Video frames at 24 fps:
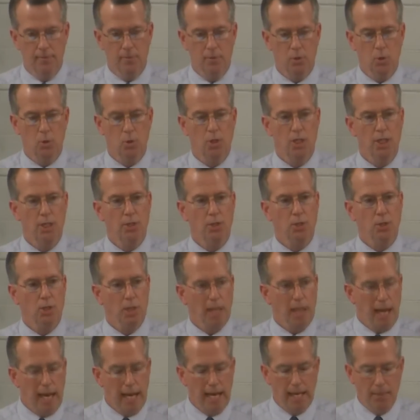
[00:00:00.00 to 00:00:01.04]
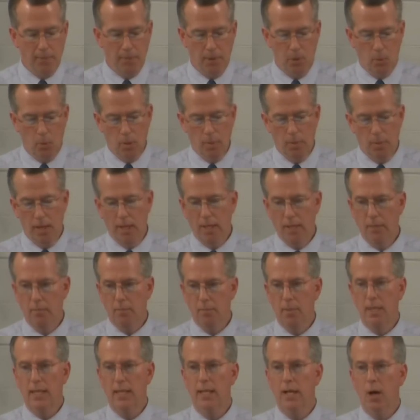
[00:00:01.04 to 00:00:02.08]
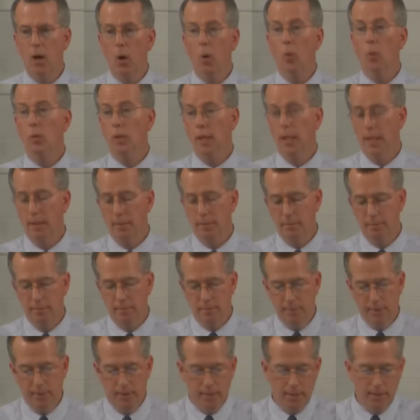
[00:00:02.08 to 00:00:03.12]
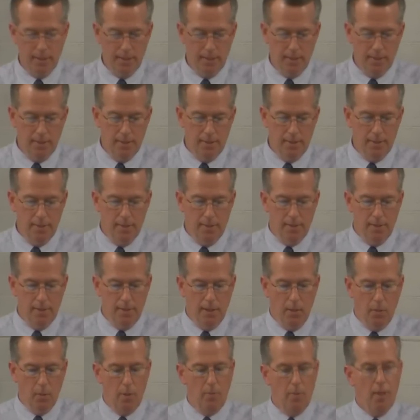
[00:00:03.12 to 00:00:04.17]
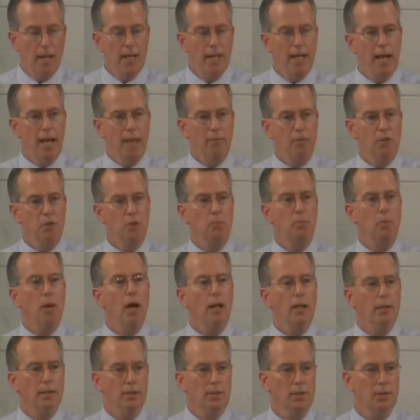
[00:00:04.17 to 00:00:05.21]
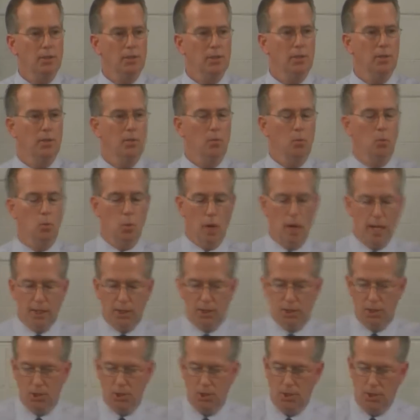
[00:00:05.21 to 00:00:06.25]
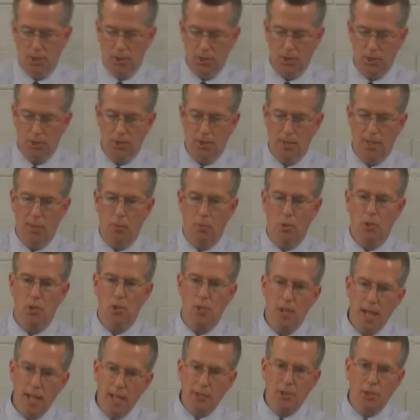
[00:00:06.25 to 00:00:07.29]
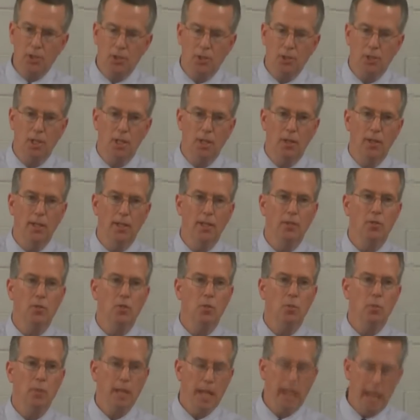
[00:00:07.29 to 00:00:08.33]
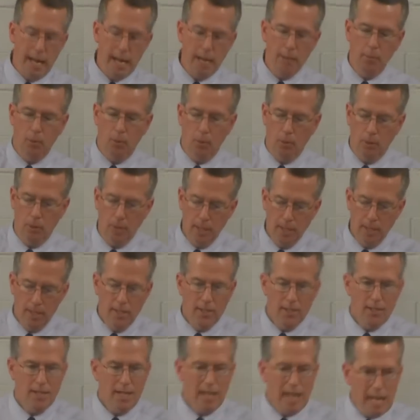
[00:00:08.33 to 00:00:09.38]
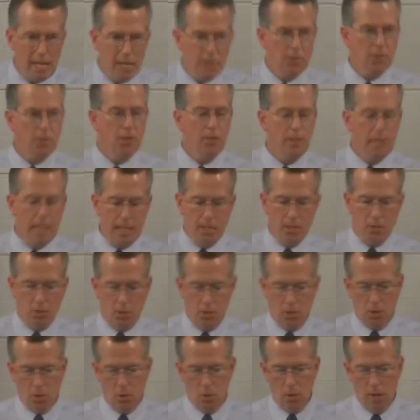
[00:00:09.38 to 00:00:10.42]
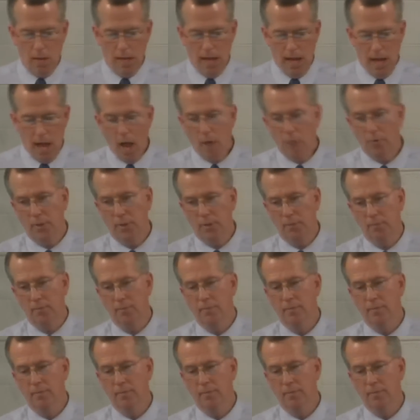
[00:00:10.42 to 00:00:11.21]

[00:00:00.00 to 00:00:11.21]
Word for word: So Jesus came that we might be holy, that we might have a spotless righteousness that was necessary to be able to enter into heaven.